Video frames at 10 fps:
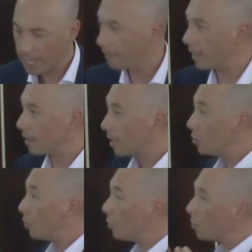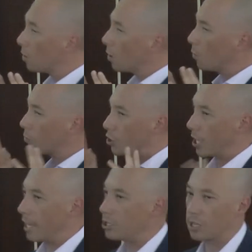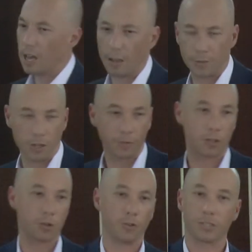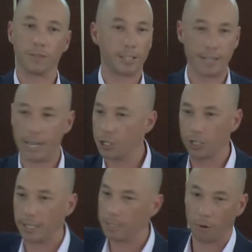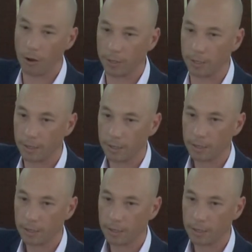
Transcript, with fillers: And that you will change lives, not the course of this nation, it's broken,